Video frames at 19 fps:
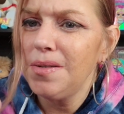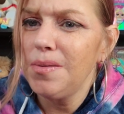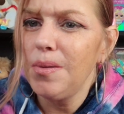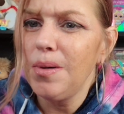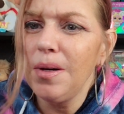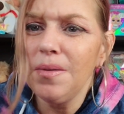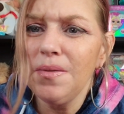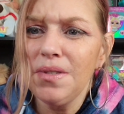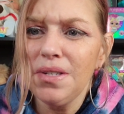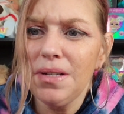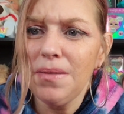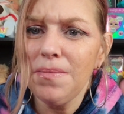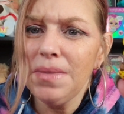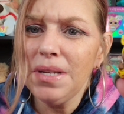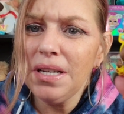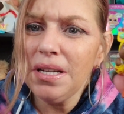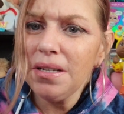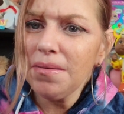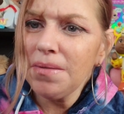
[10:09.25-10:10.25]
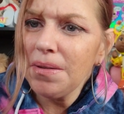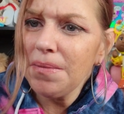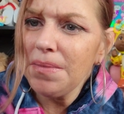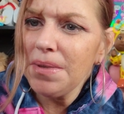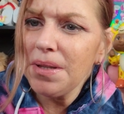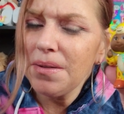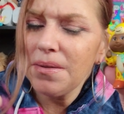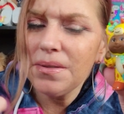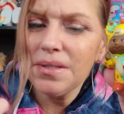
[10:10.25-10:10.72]
12 something,
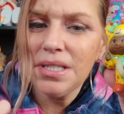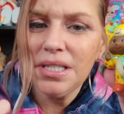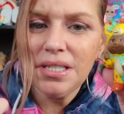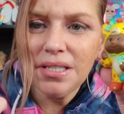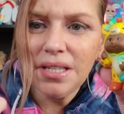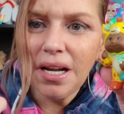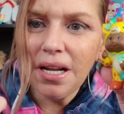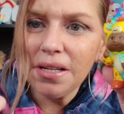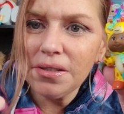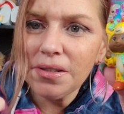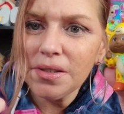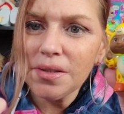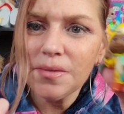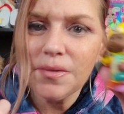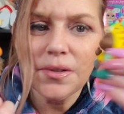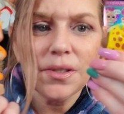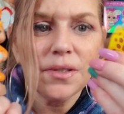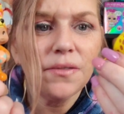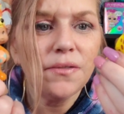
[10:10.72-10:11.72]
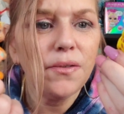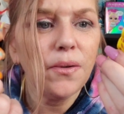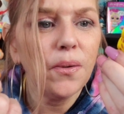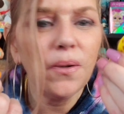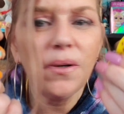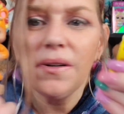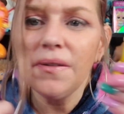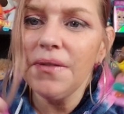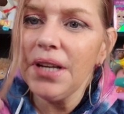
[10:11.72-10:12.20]
maybe $13 for the
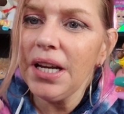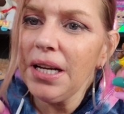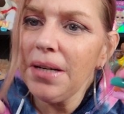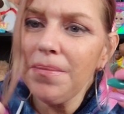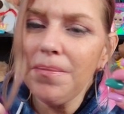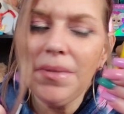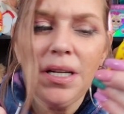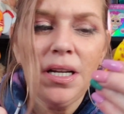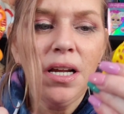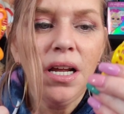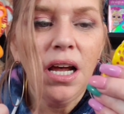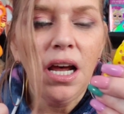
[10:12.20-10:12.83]
4 of them.